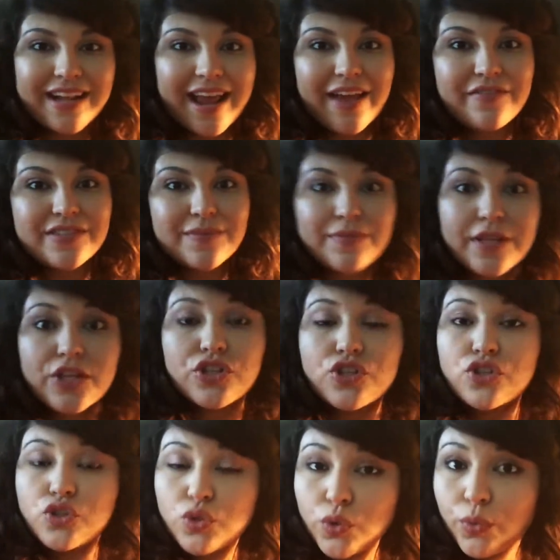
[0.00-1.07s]
And I have something
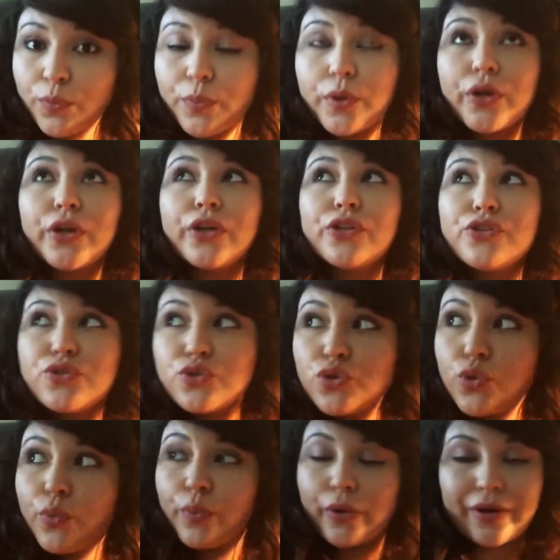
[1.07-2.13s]

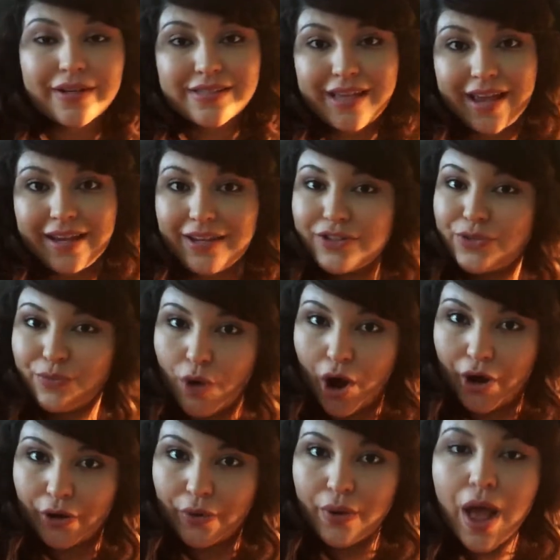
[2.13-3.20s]
super exciting
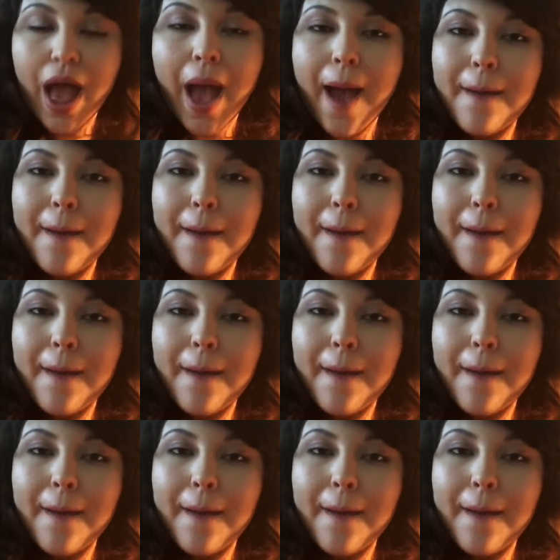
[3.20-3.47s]
tomorrow,